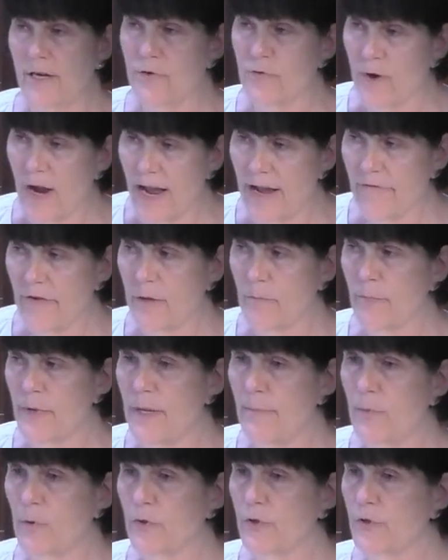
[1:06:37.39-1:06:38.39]
driving
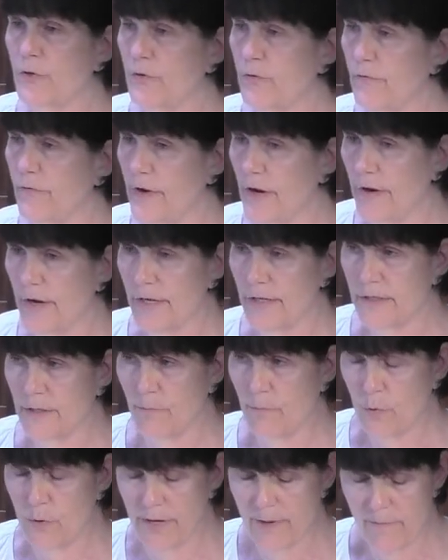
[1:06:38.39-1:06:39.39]
people to various
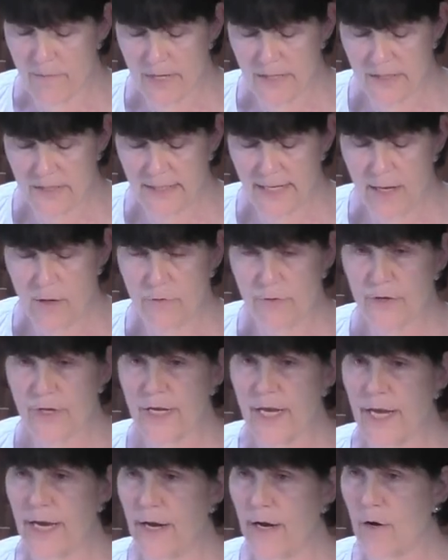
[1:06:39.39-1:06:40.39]
appointments, health
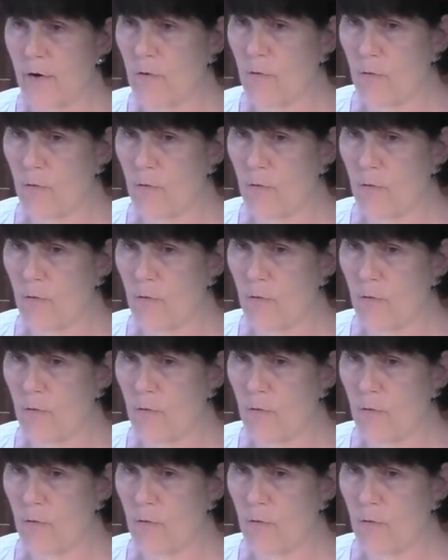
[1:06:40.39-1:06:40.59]
care,